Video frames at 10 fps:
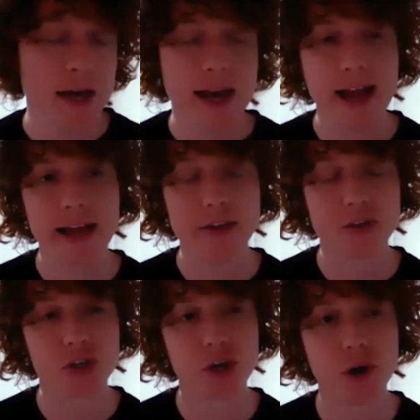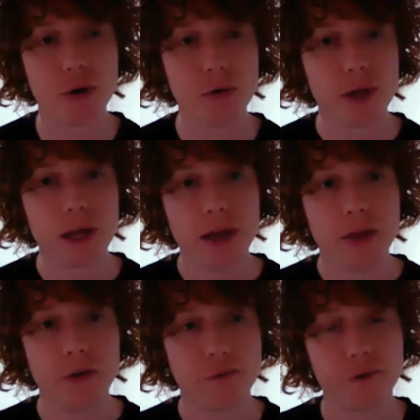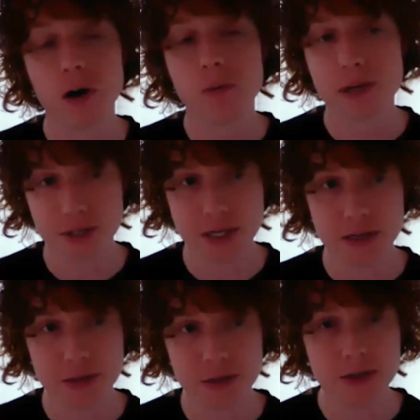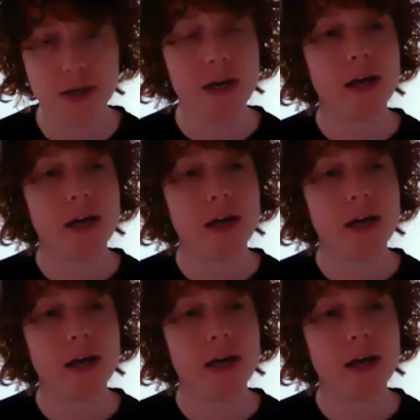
And so the pharmacies,